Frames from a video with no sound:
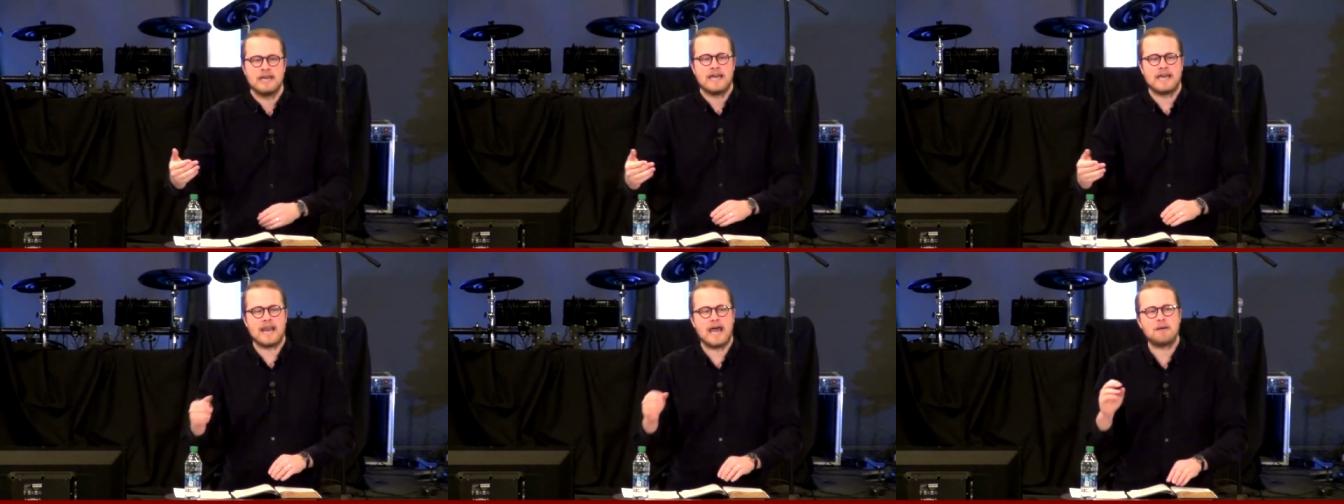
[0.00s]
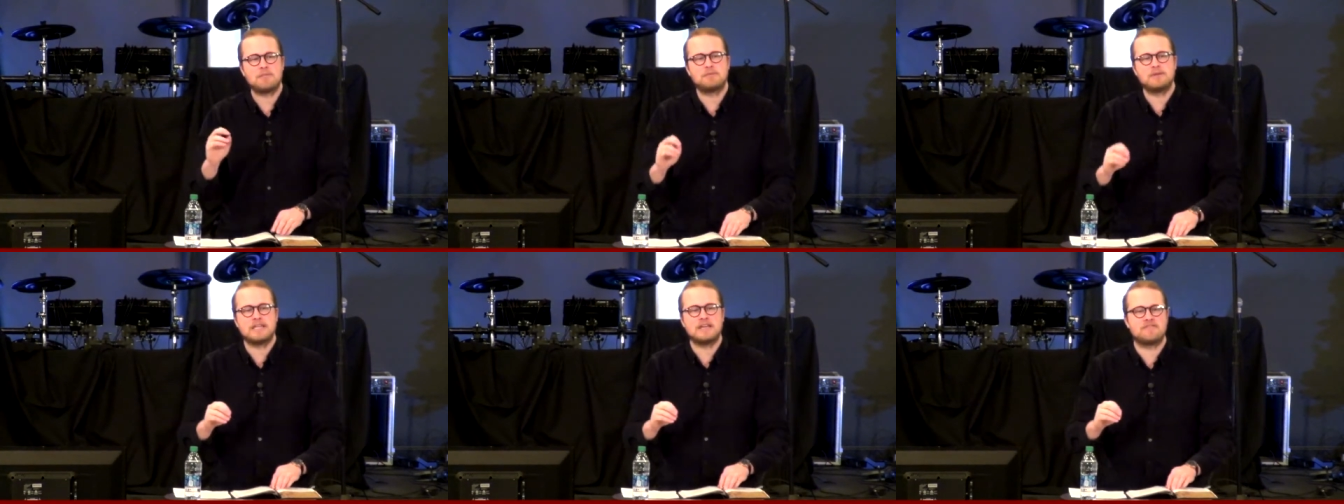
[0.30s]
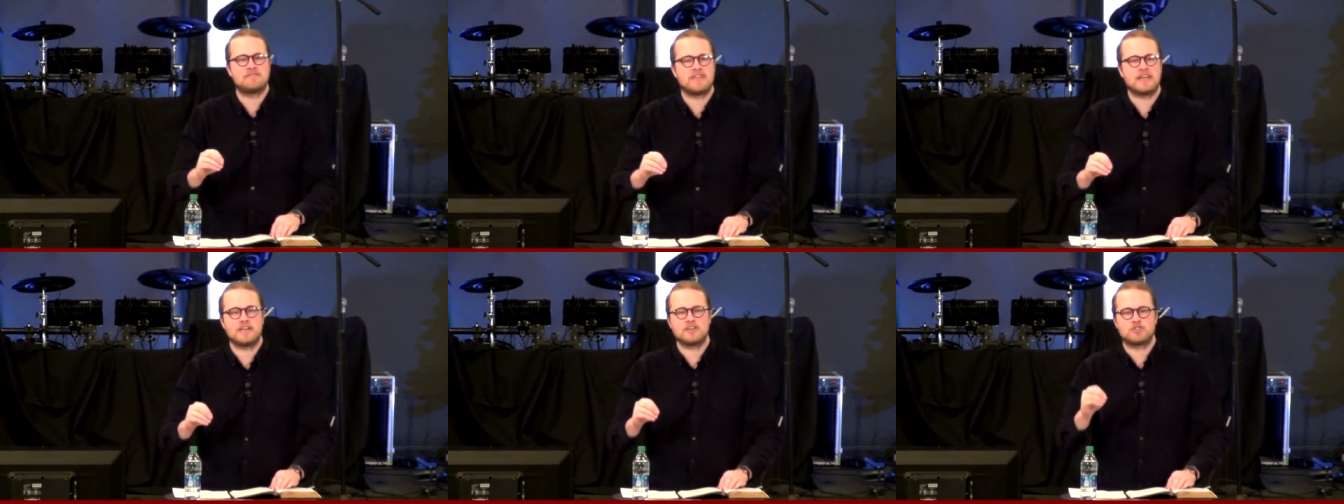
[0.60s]
And I
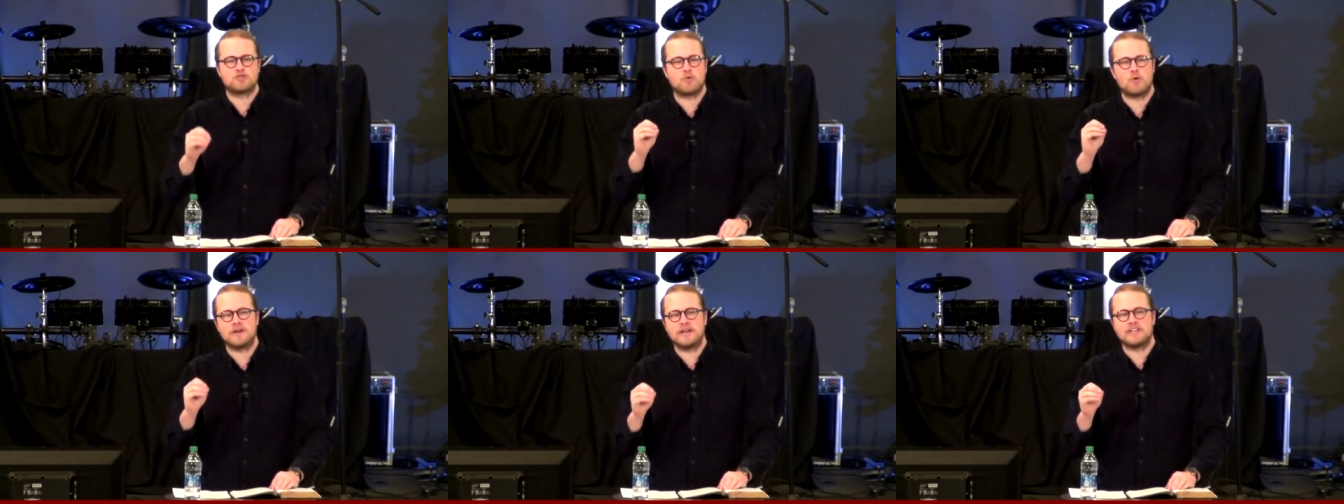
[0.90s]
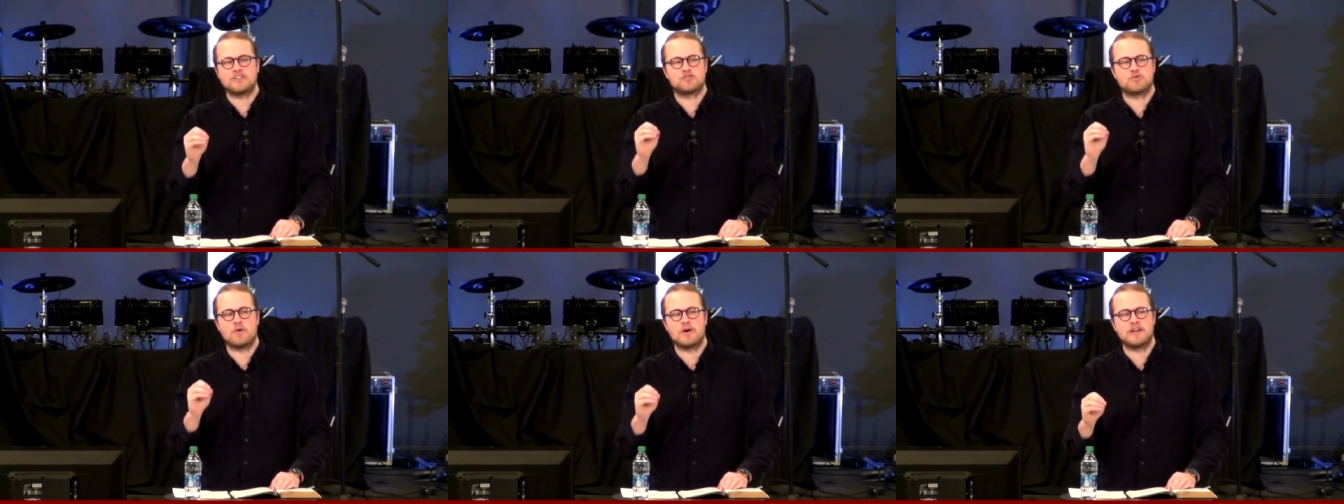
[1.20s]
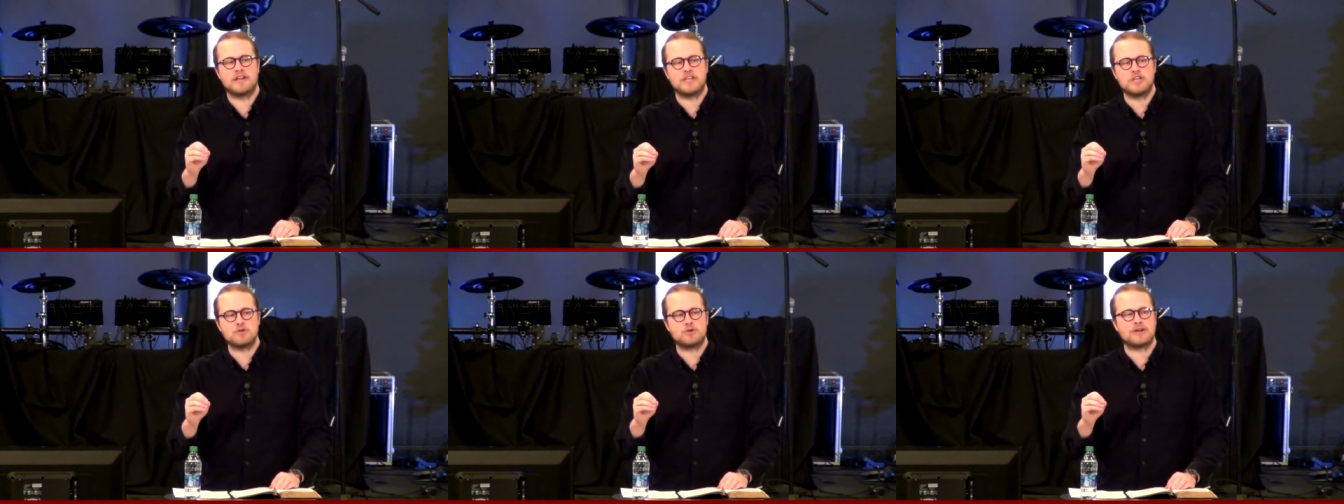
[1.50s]
believe that in
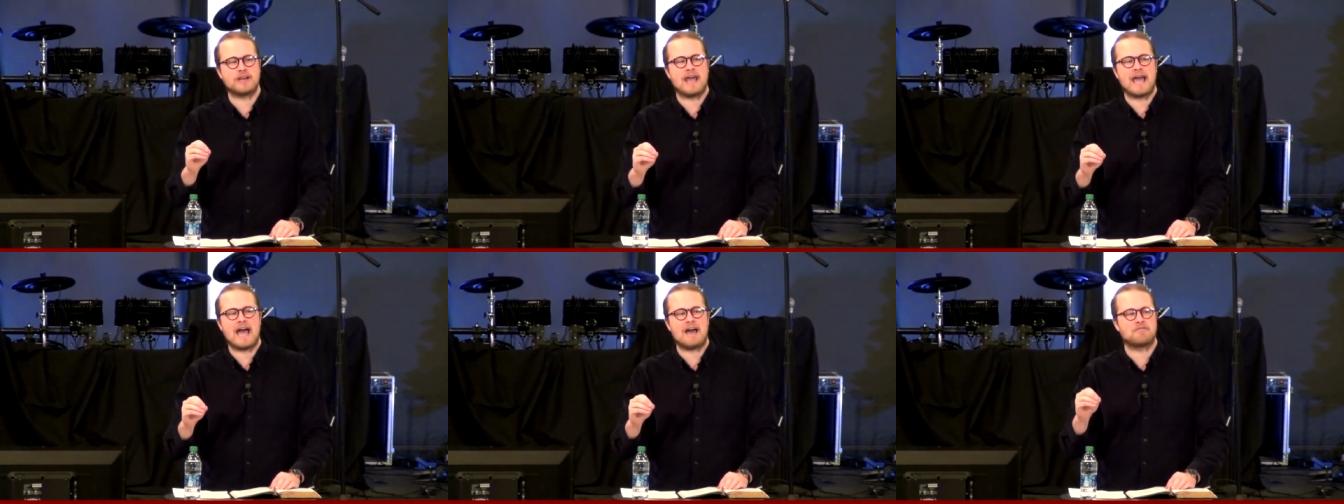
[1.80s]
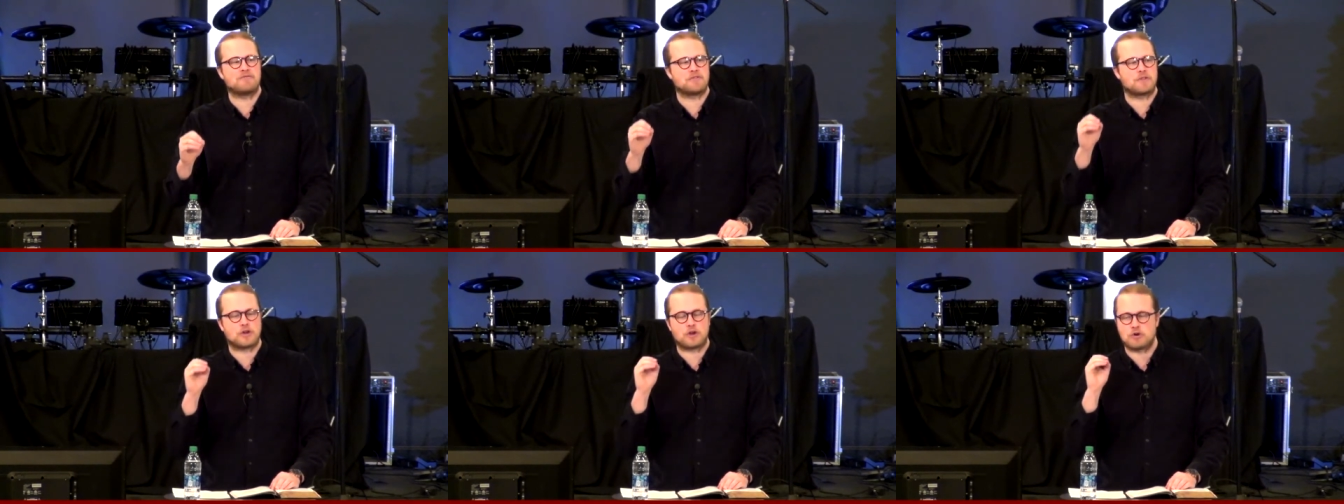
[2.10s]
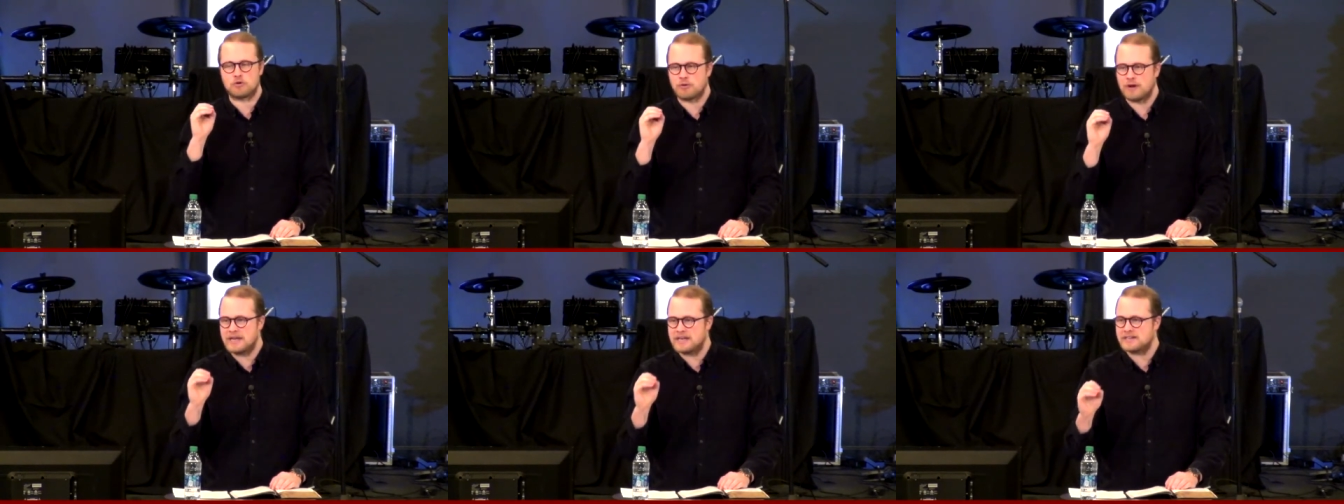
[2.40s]
2020, you could have the
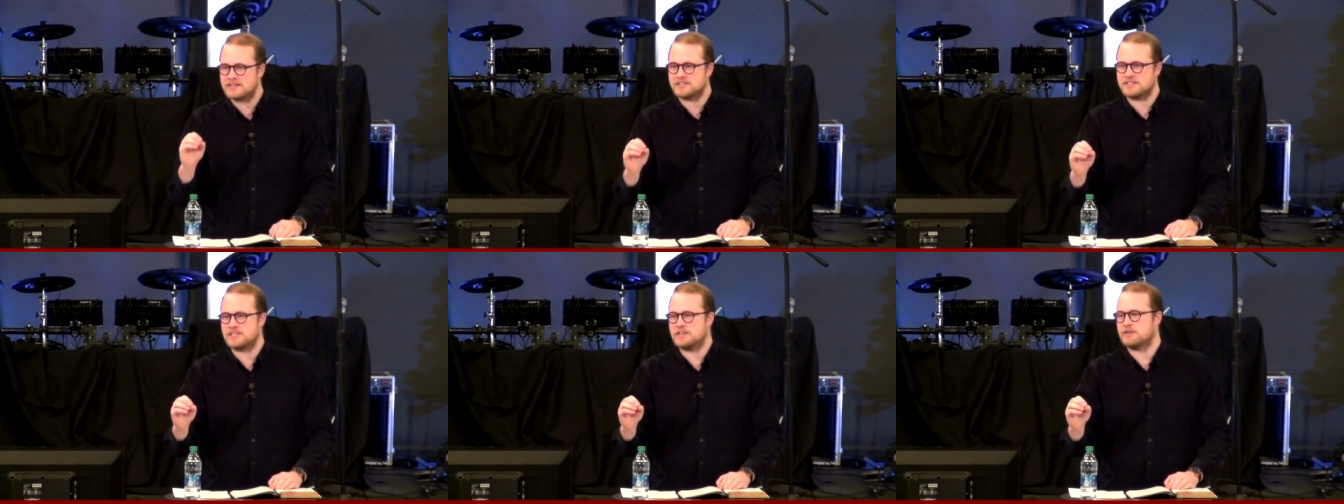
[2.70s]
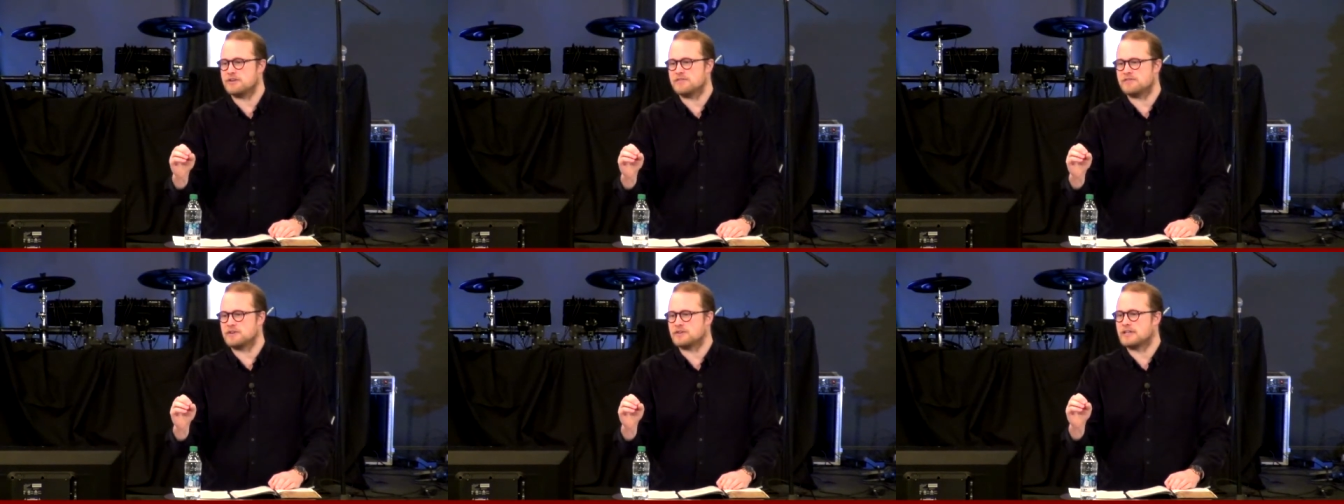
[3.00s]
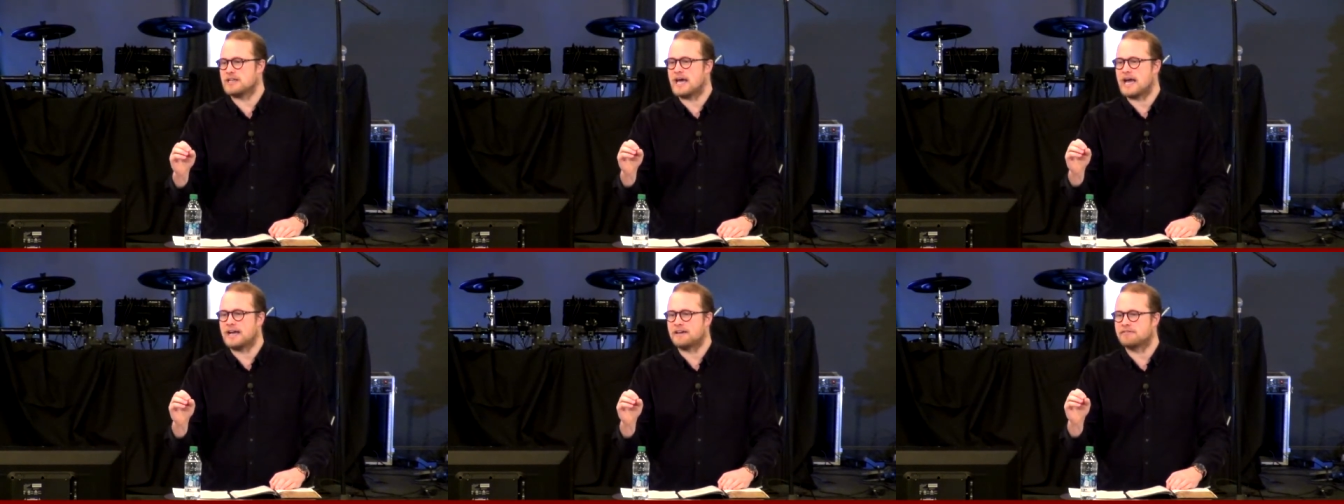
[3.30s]
greatest year of your
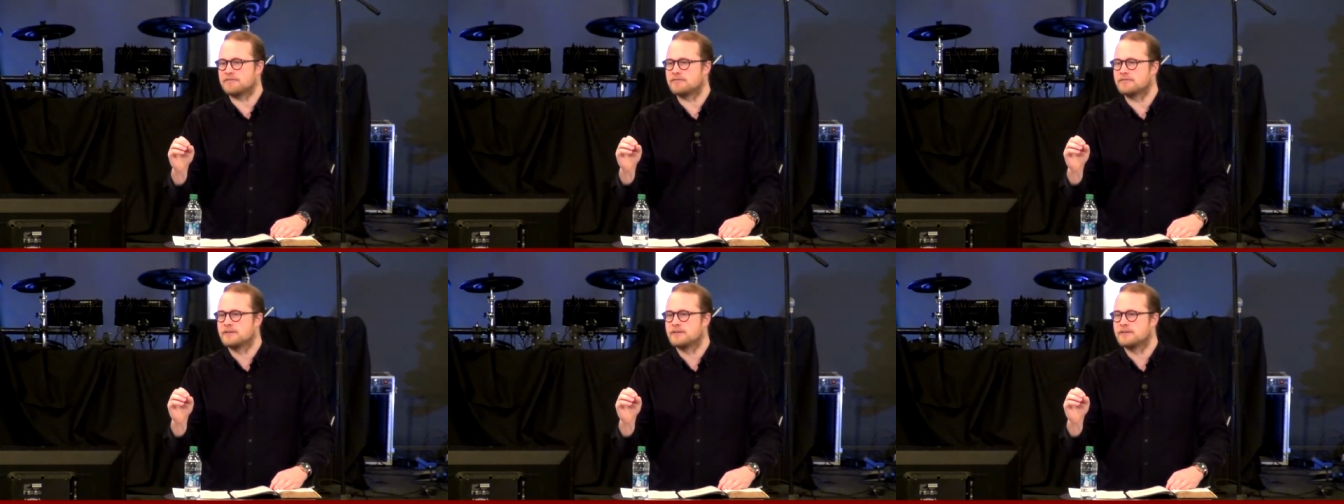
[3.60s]
life